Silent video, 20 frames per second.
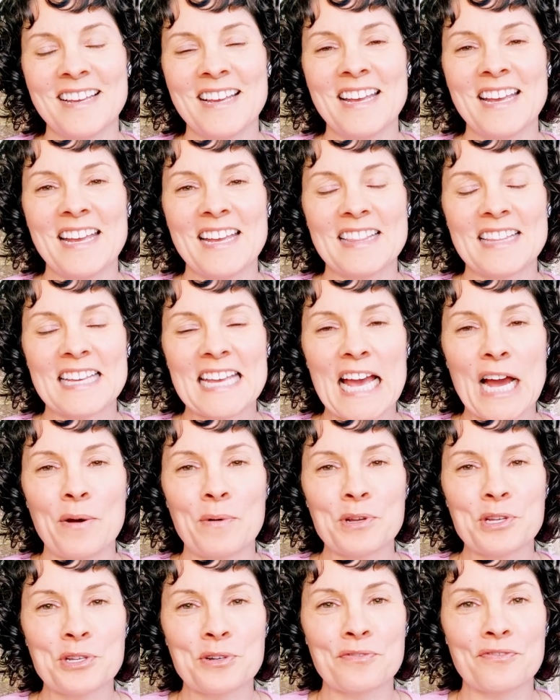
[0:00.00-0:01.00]
in the
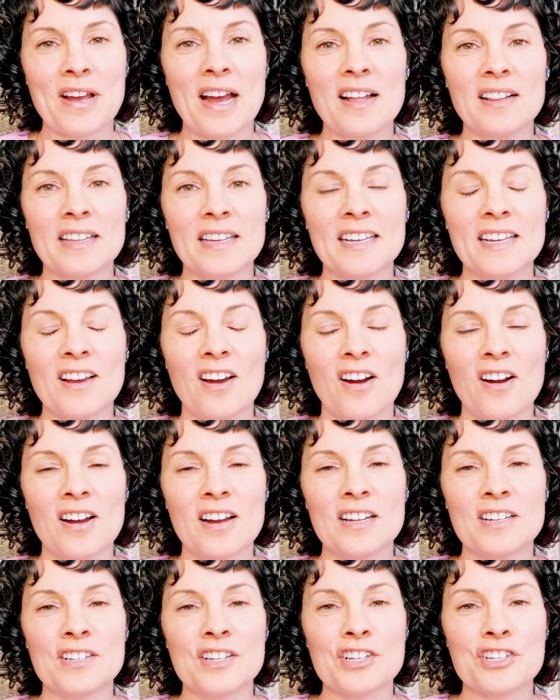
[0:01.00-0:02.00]
Cowichan Valley
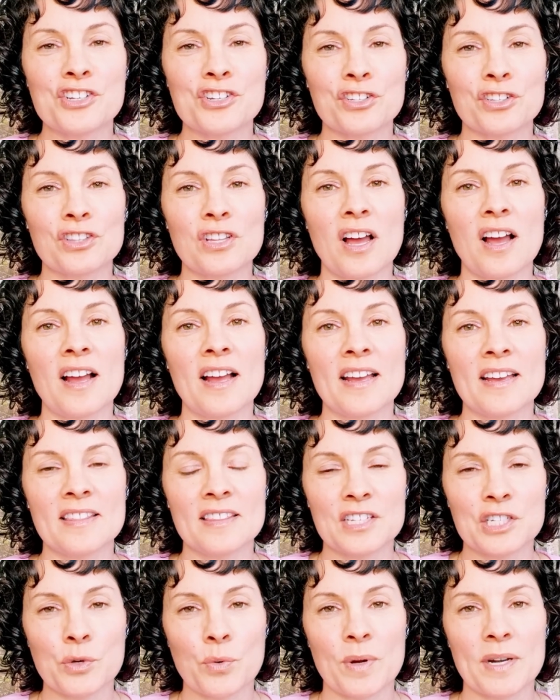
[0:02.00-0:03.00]
on July the
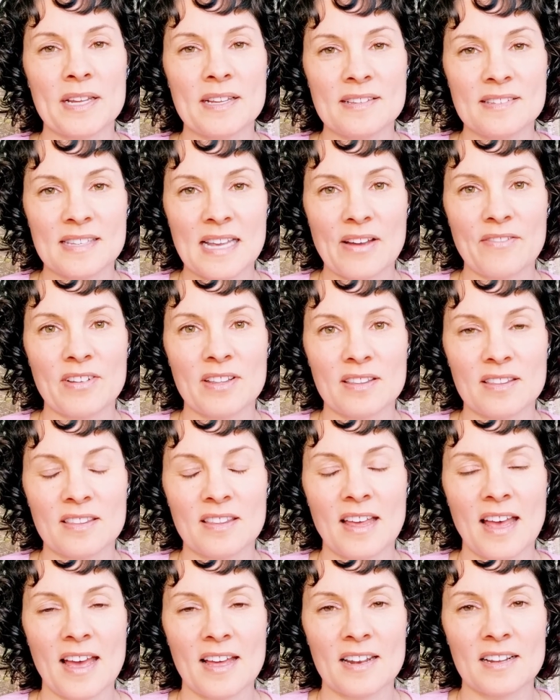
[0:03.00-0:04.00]
27th
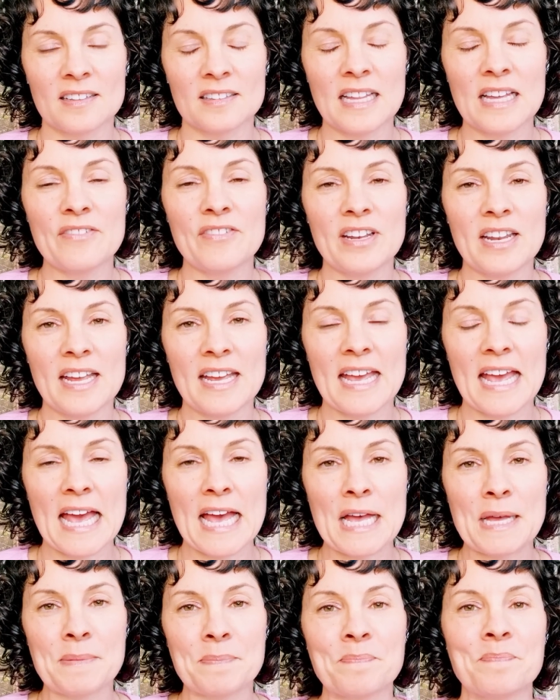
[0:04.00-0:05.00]
at 11
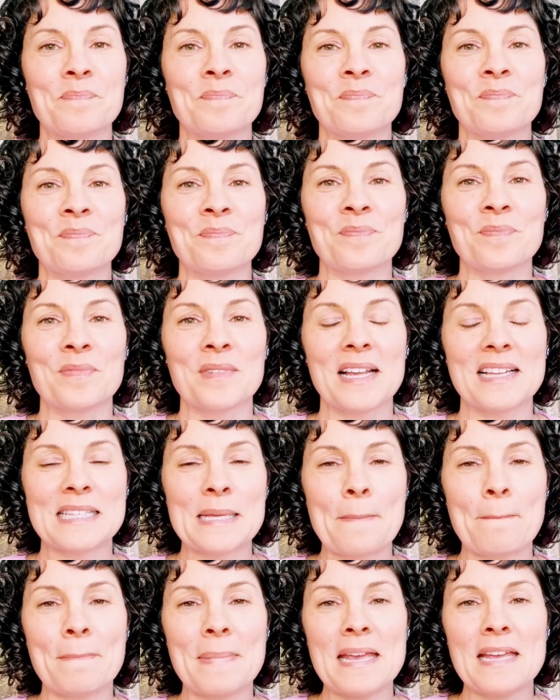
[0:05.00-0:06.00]
a.m. is a
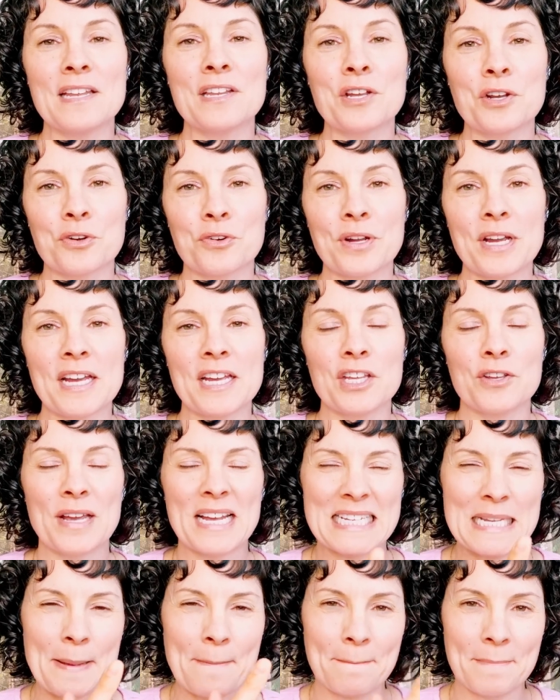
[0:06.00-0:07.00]
meet and greet. You get
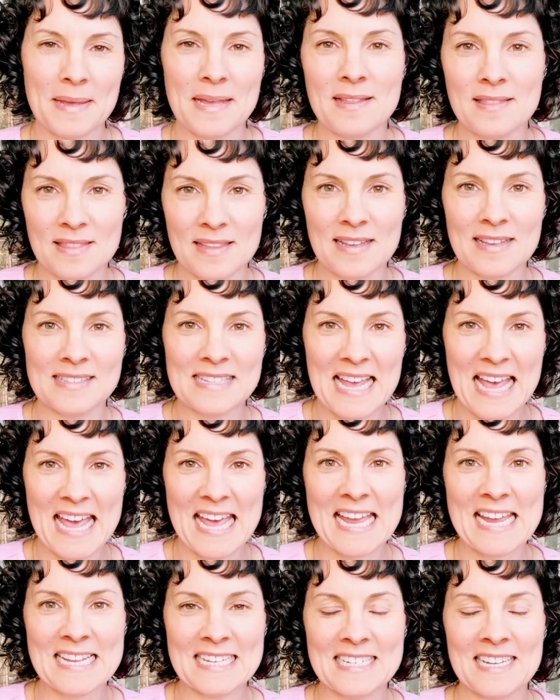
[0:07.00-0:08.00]
to meet these
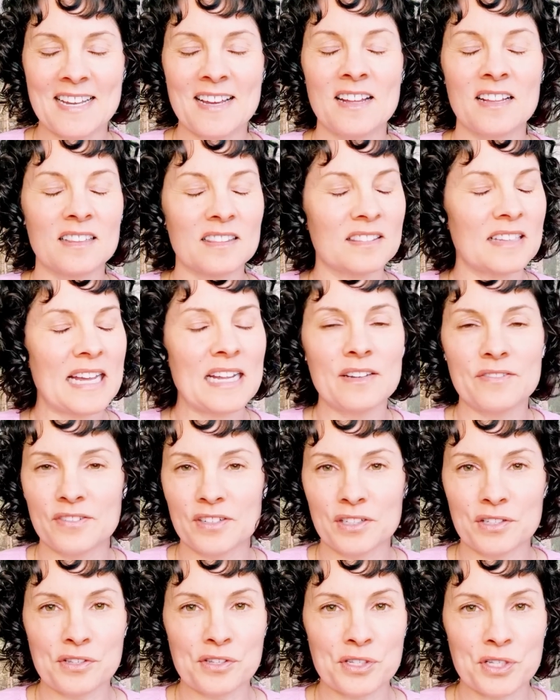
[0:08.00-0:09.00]
8
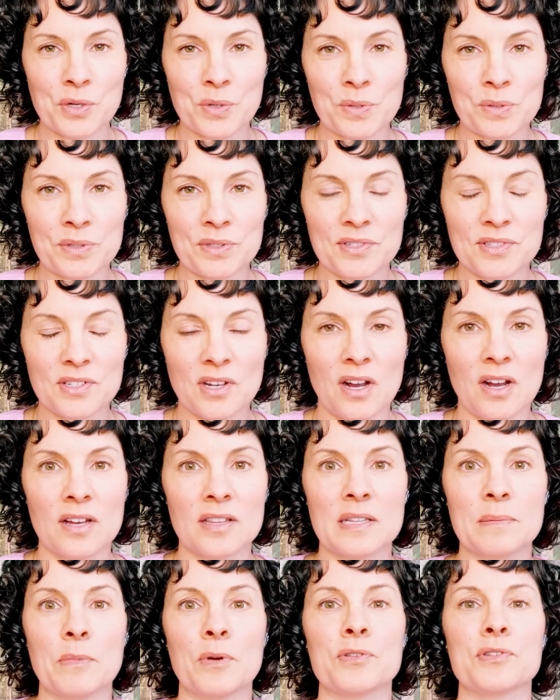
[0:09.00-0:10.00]
light-filled souls on
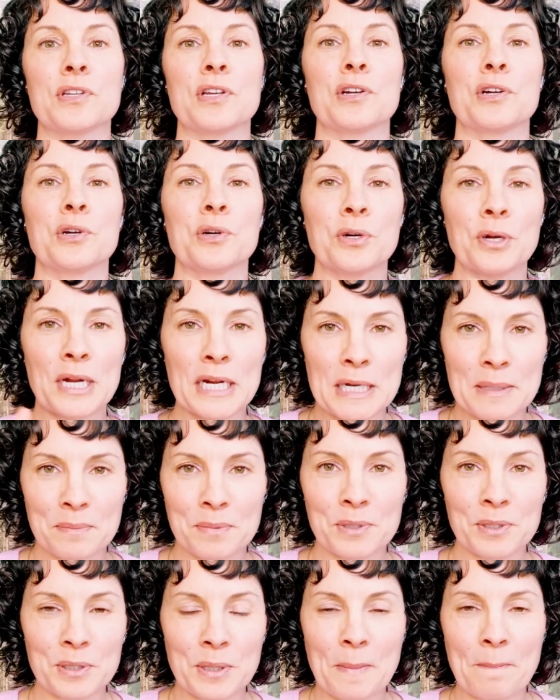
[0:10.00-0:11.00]
the most
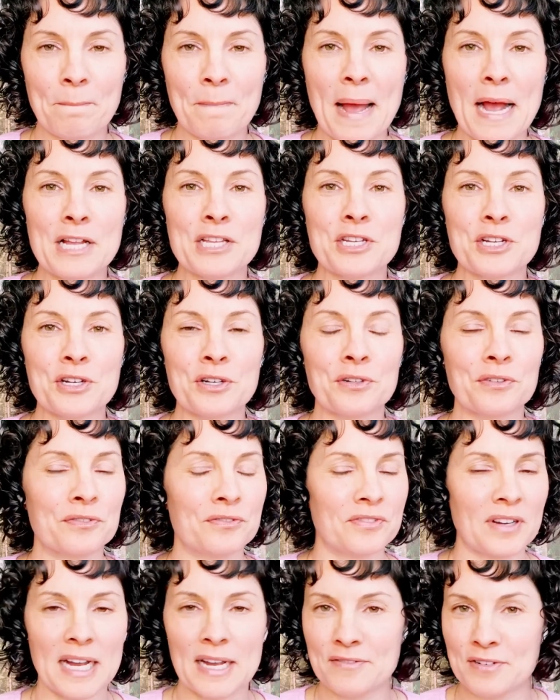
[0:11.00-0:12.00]
incredible, magical
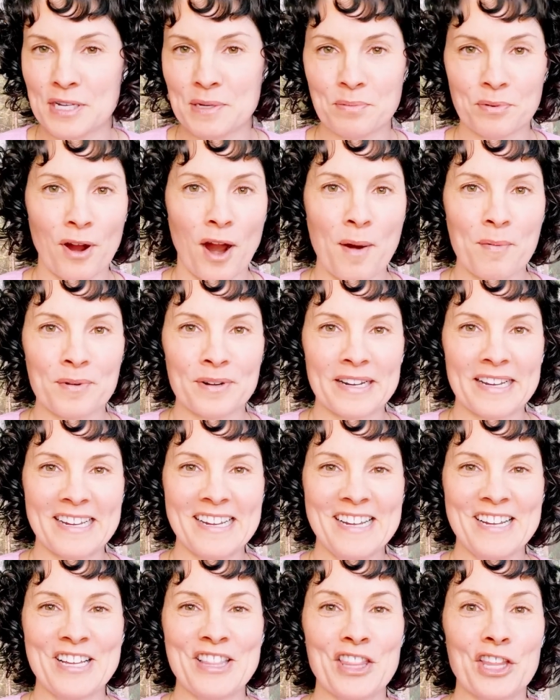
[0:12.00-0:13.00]
5D
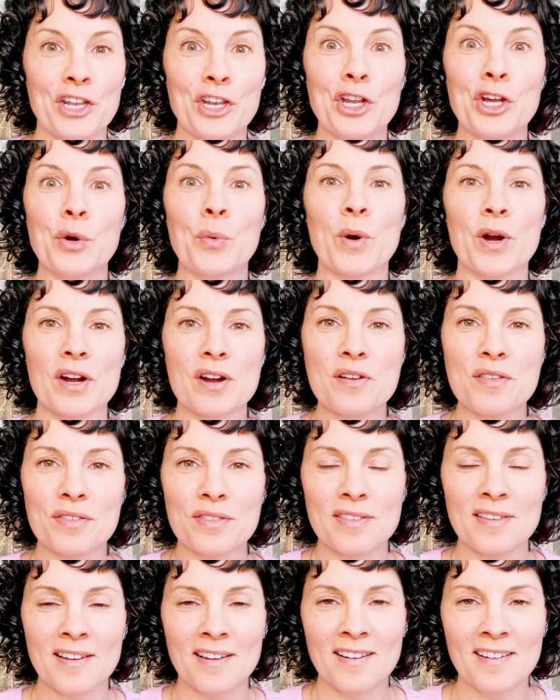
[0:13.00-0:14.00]
property, the new earth.